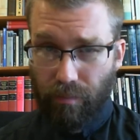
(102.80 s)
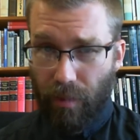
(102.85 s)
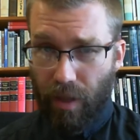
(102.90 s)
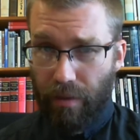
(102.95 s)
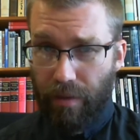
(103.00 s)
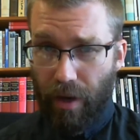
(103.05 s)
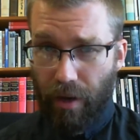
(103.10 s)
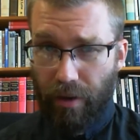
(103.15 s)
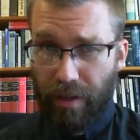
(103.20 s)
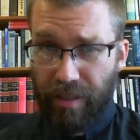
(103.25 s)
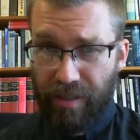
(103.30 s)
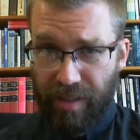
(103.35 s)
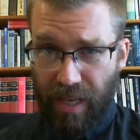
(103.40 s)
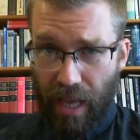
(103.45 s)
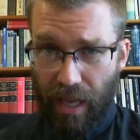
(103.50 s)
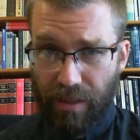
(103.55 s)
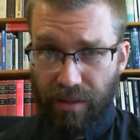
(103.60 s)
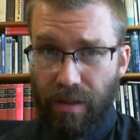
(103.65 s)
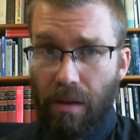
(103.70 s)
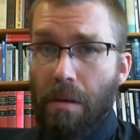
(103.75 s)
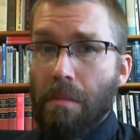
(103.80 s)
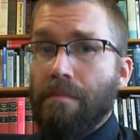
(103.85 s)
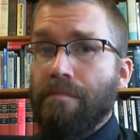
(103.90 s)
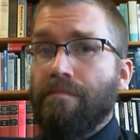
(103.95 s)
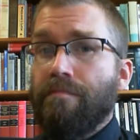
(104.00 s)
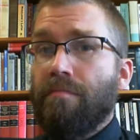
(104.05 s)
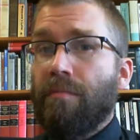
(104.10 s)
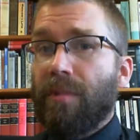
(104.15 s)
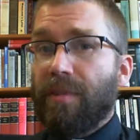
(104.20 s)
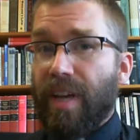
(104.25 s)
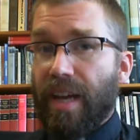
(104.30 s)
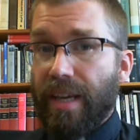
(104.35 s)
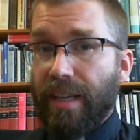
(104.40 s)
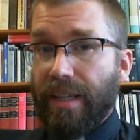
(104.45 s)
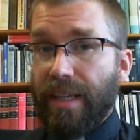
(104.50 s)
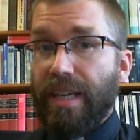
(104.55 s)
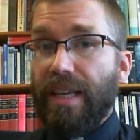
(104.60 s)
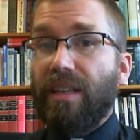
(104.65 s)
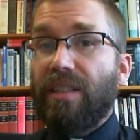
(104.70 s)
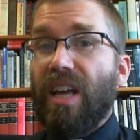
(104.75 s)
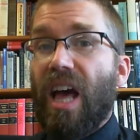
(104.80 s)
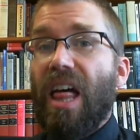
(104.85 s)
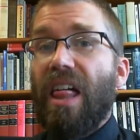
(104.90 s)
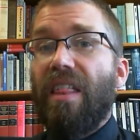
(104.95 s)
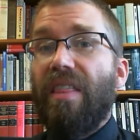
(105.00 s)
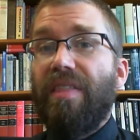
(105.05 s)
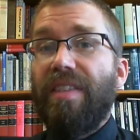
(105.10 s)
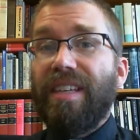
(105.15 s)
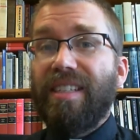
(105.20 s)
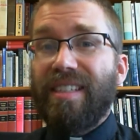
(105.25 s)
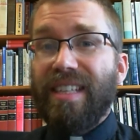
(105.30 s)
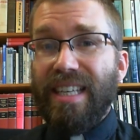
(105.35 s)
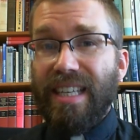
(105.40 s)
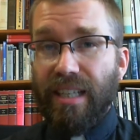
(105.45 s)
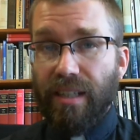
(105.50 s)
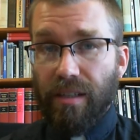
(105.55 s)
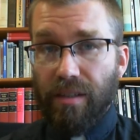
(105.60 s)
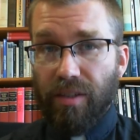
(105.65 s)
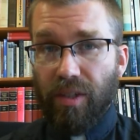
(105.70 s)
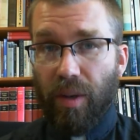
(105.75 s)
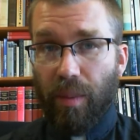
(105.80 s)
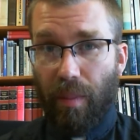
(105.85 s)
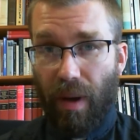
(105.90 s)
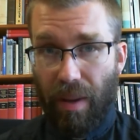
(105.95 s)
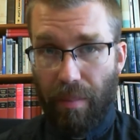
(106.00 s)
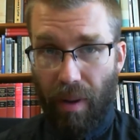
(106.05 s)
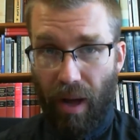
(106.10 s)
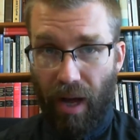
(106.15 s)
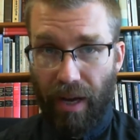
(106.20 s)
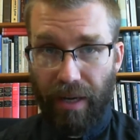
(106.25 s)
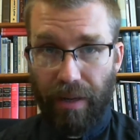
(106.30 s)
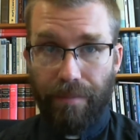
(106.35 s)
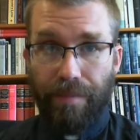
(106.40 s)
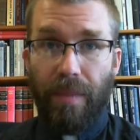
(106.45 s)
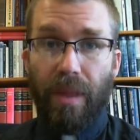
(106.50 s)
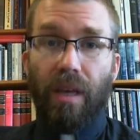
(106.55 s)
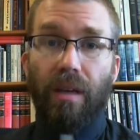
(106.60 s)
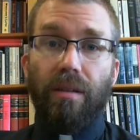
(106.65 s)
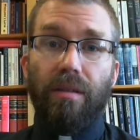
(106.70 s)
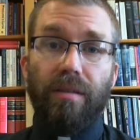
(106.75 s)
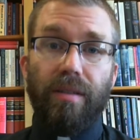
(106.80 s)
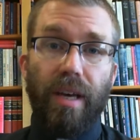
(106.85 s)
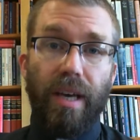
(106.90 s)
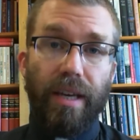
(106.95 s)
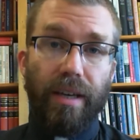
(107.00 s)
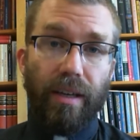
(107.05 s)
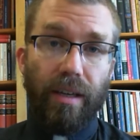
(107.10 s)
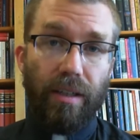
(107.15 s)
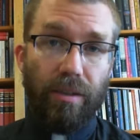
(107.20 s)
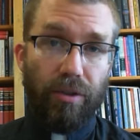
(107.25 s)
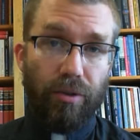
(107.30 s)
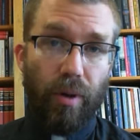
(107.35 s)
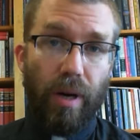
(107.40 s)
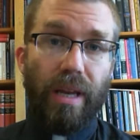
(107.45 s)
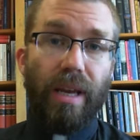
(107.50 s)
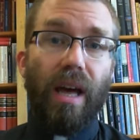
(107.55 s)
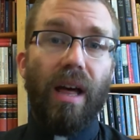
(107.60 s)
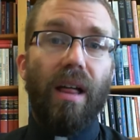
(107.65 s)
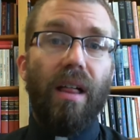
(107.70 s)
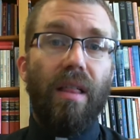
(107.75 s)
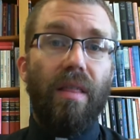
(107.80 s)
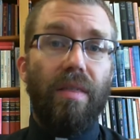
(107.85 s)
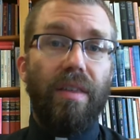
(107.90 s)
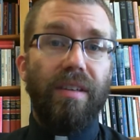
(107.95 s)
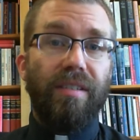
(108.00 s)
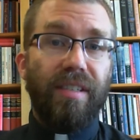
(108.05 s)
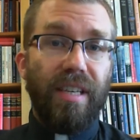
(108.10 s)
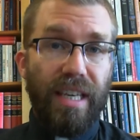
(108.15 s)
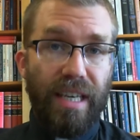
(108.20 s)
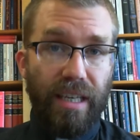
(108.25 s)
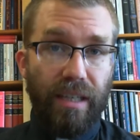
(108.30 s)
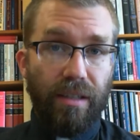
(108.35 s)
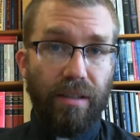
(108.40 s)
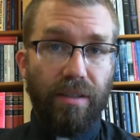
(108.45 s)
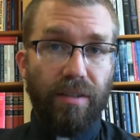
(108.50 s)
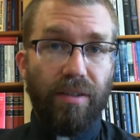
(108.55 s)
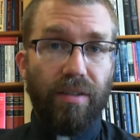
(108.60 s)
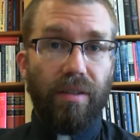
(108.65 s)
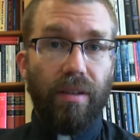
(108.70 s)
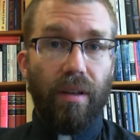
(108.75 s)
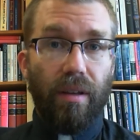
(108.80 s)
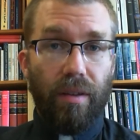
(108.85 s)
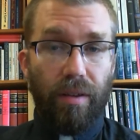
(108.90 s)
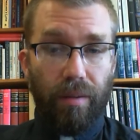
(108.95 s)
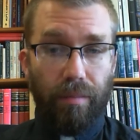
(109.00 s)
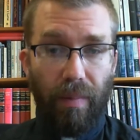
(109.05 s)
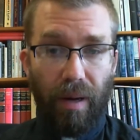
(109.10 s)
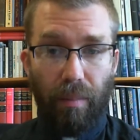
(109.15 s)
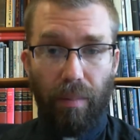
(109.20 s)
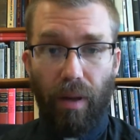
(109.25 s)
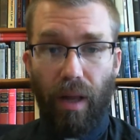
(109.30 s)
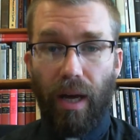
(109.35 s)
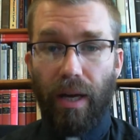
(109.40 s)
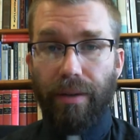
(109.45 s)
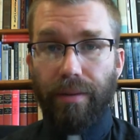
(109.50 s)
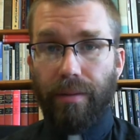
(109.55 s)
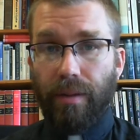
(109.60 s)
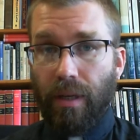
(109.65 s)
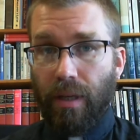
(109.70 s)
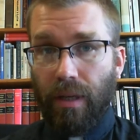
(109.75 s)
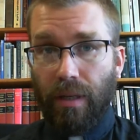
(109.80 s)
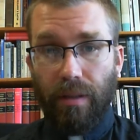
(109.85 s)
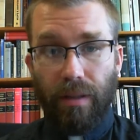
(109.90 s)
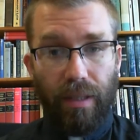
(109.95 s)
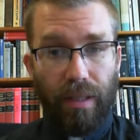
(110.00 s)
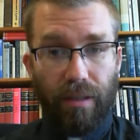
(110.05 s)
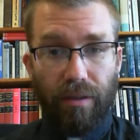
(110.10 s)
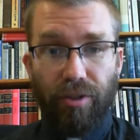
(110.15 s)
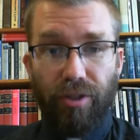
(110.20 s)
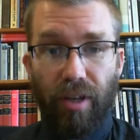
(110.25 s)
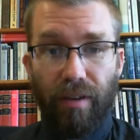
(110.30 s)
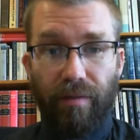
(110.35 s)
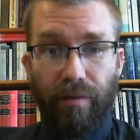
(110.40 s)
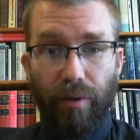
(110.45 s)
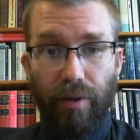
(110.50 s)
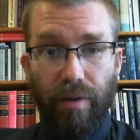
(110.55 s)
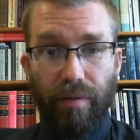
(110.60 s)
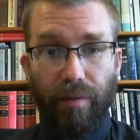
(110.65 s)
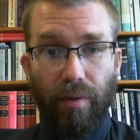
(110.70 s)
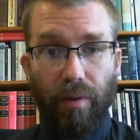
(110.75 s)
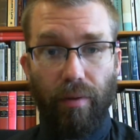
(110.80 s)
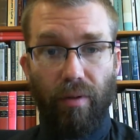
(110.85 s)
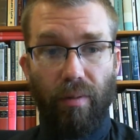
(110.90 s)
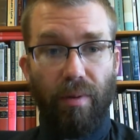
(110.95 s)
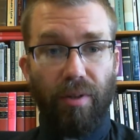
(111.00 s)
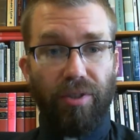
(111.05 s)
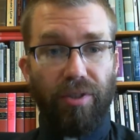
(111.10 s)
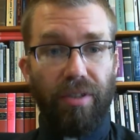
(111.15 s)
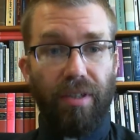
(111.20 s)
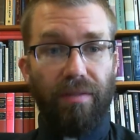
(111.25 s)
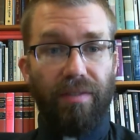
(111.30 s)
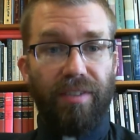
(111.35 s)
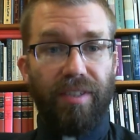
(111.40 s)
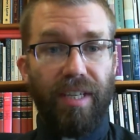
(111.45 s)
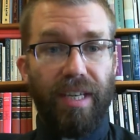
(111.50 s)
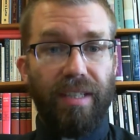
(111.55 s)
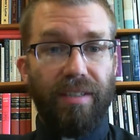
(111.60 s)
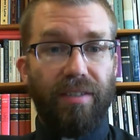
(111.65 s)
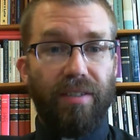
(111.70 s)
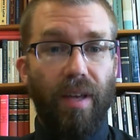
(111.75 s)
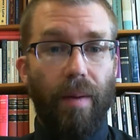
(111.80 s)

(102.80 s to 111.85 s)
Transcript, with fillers: There he says, Take, eat, this is my body. Take and drink, this is my blood uh, shed for you for the remission of sins.